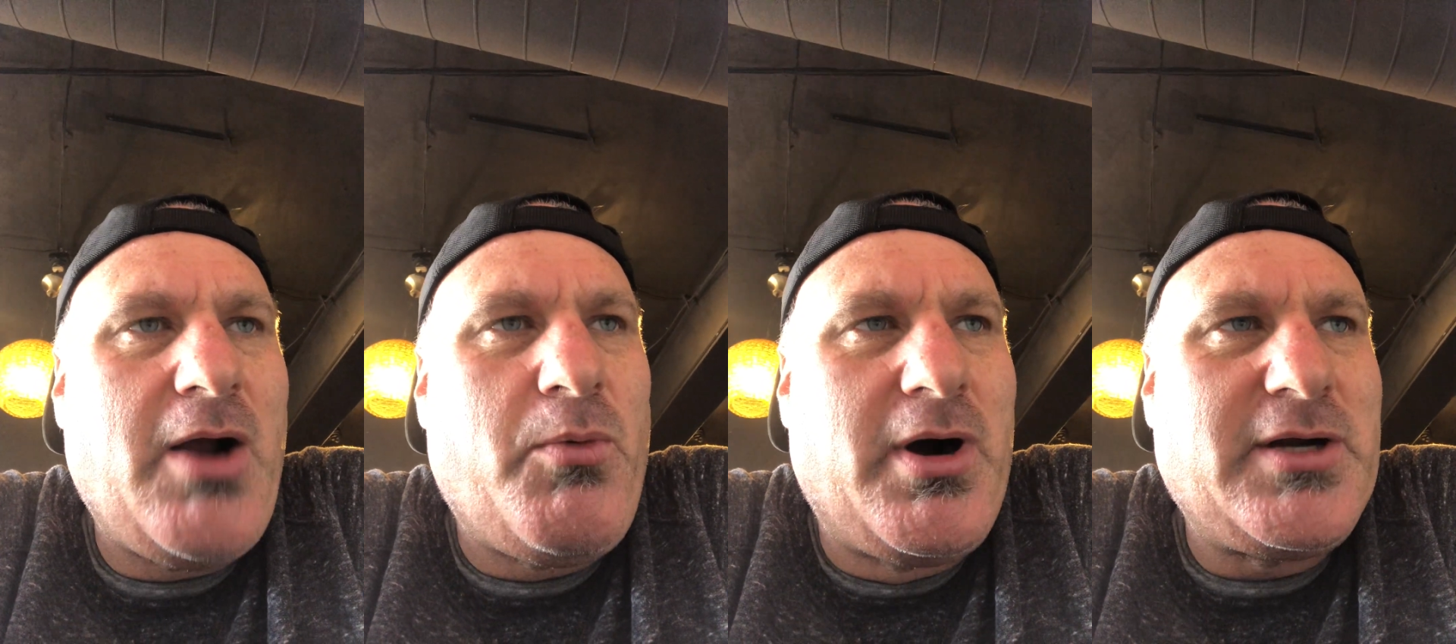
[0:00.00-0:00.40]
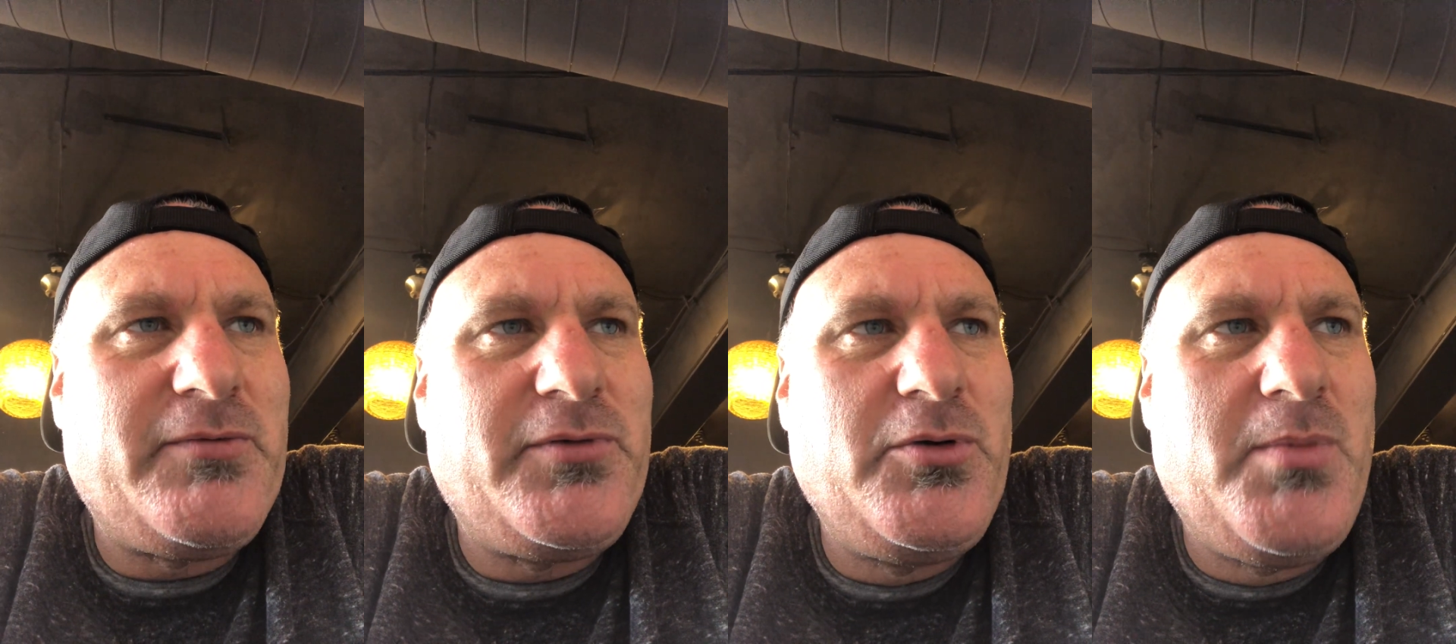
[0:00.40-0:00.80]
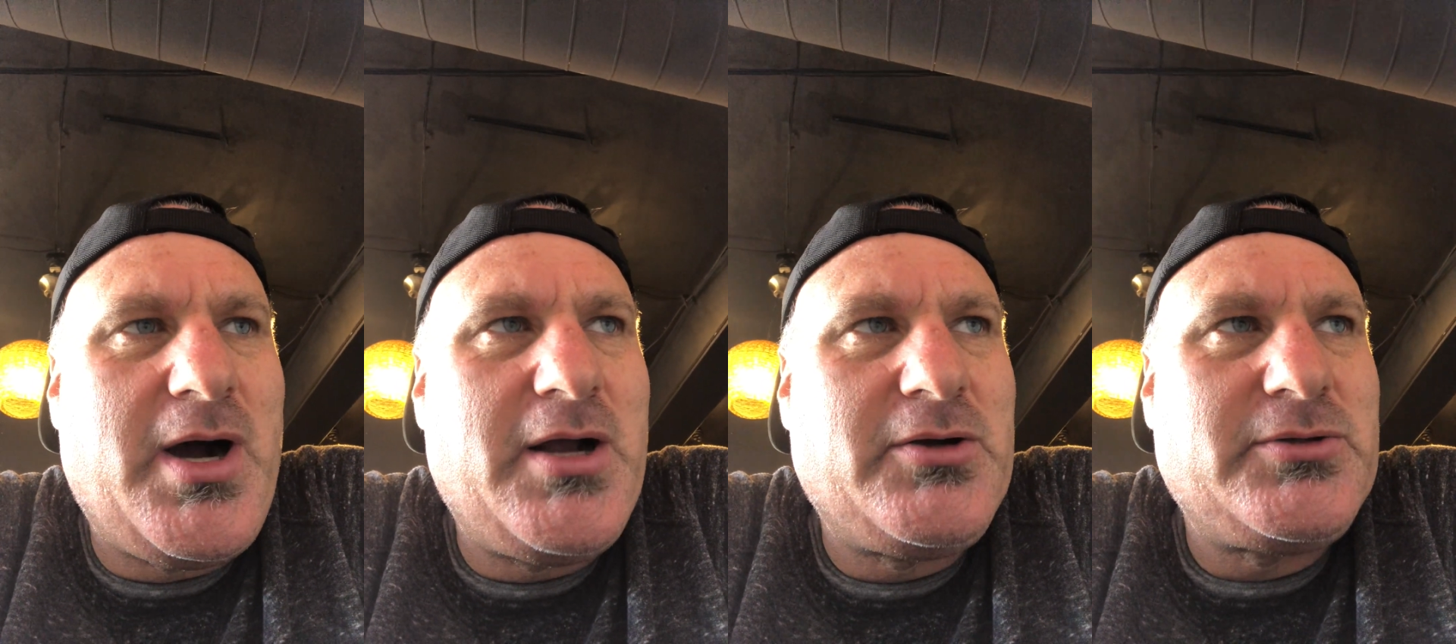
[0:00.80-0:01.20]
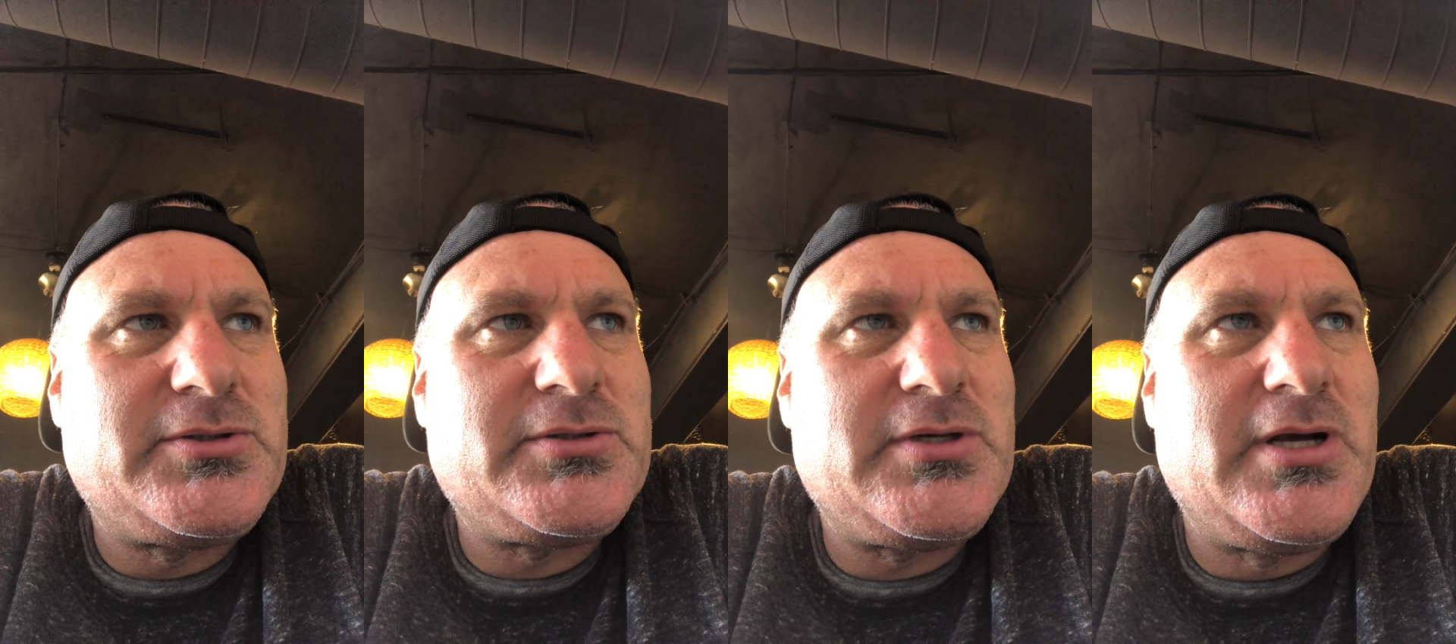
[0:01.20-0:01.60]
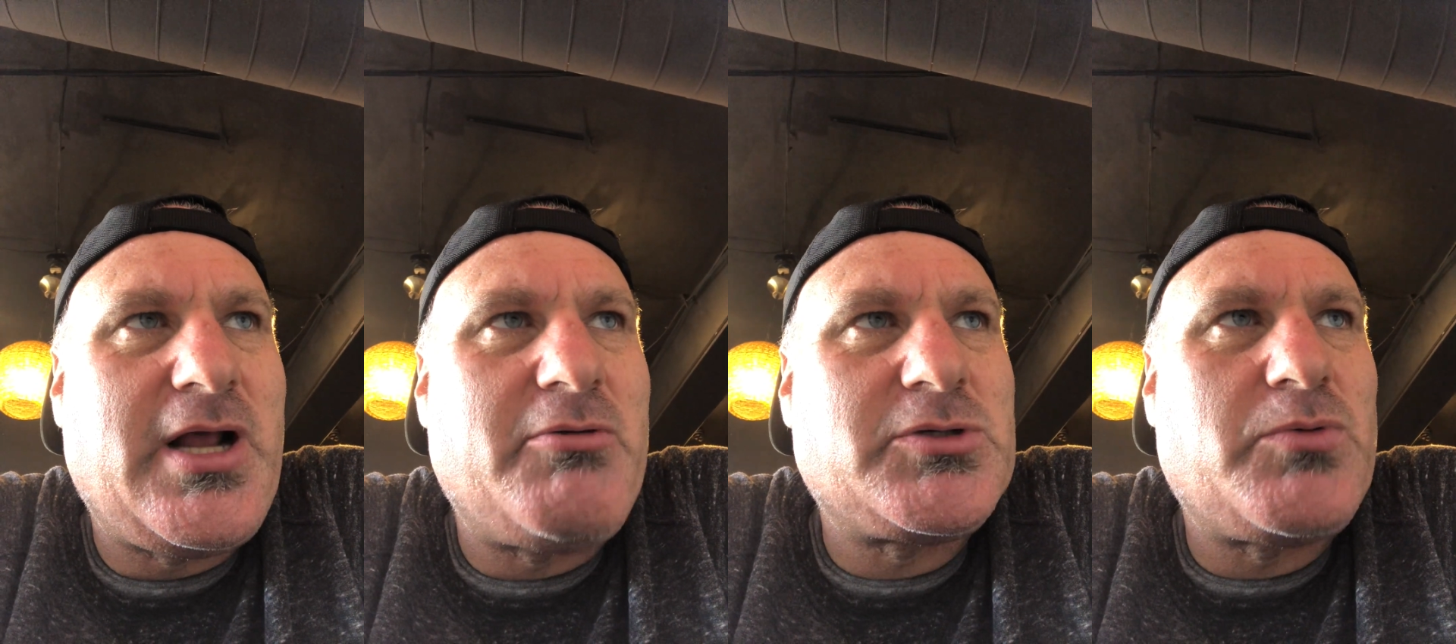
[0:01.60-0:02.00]
walked a few miles and I
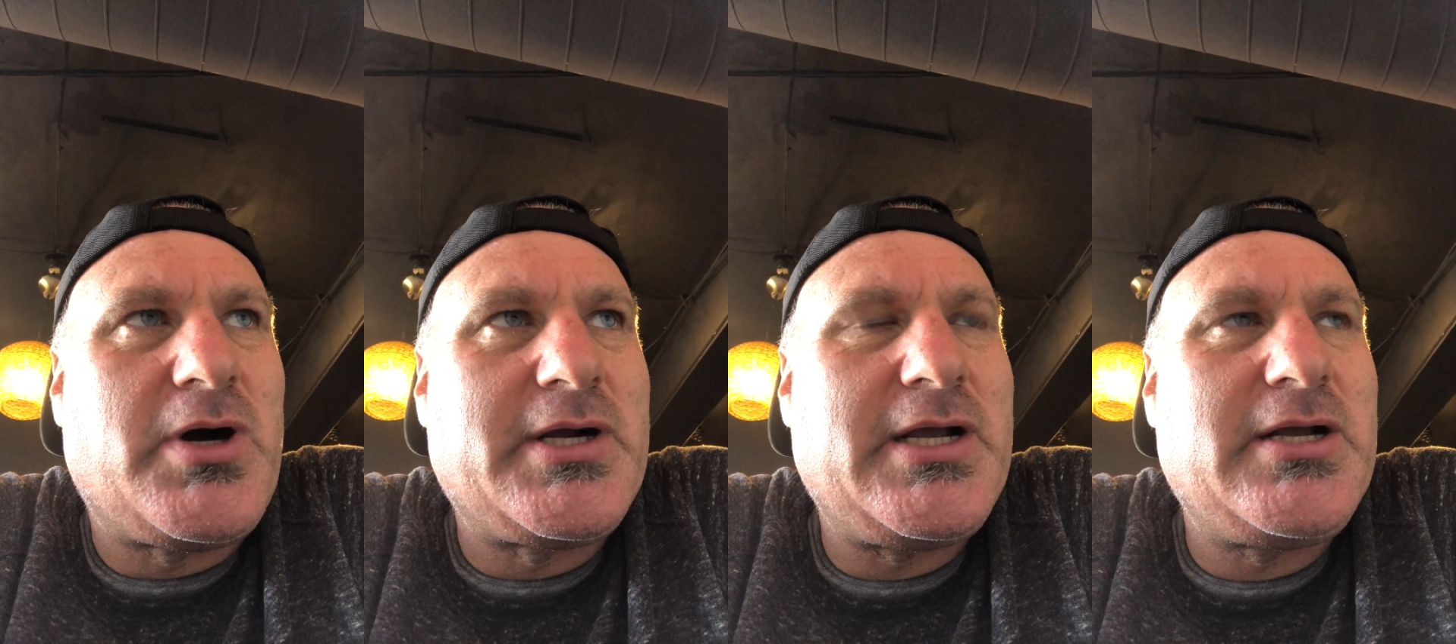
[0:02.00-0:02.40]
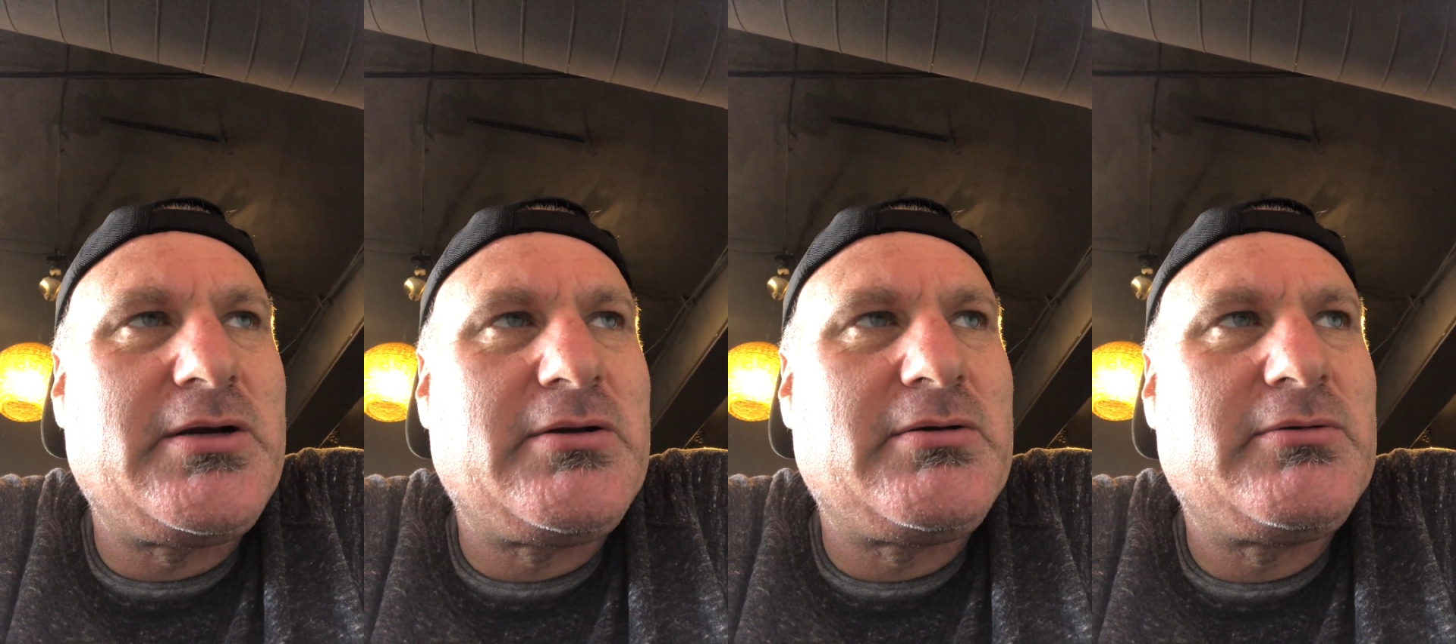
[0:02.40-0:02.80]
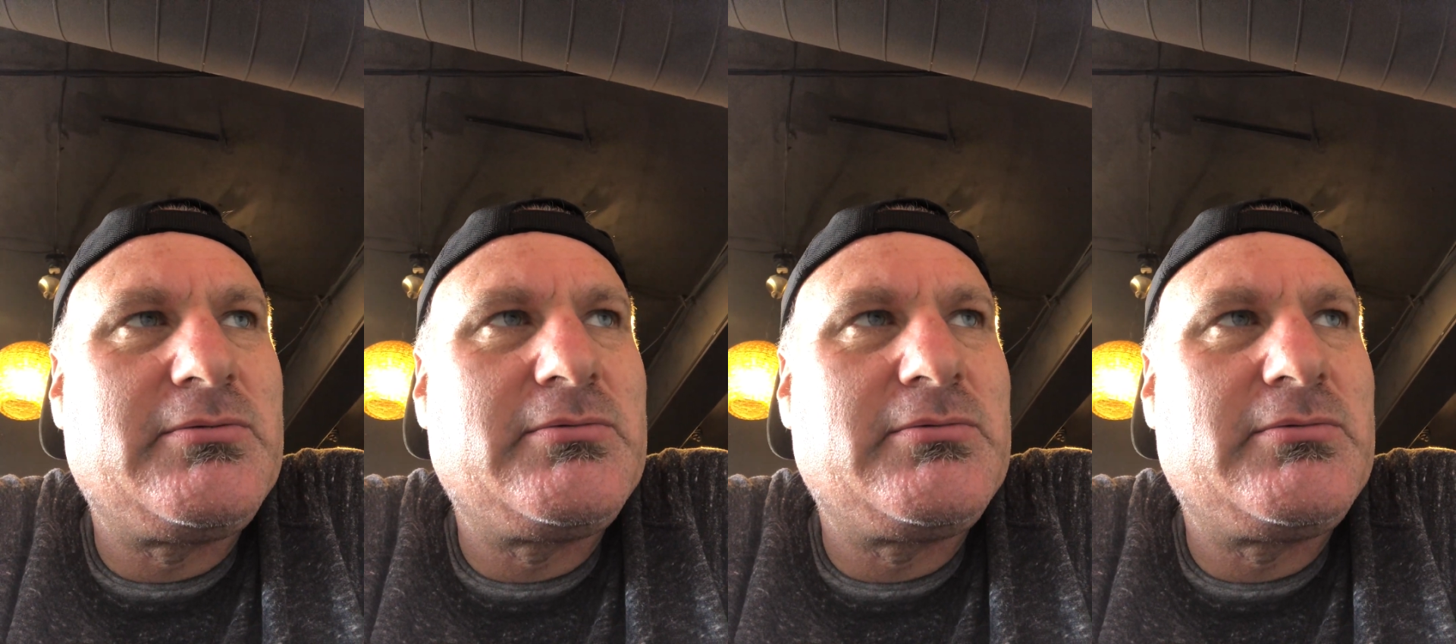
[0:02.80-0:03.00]
was walking